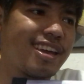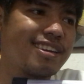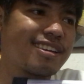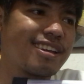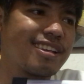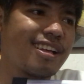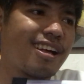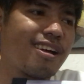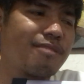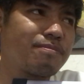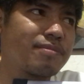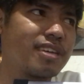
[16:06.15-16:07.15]
Like
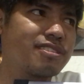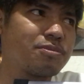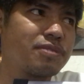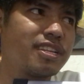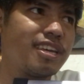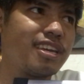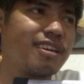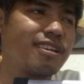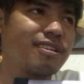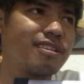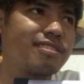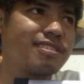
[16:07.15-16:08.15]
it's really
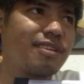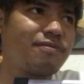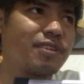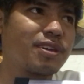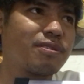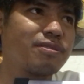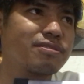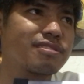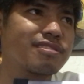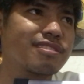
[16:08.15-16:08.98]
difficult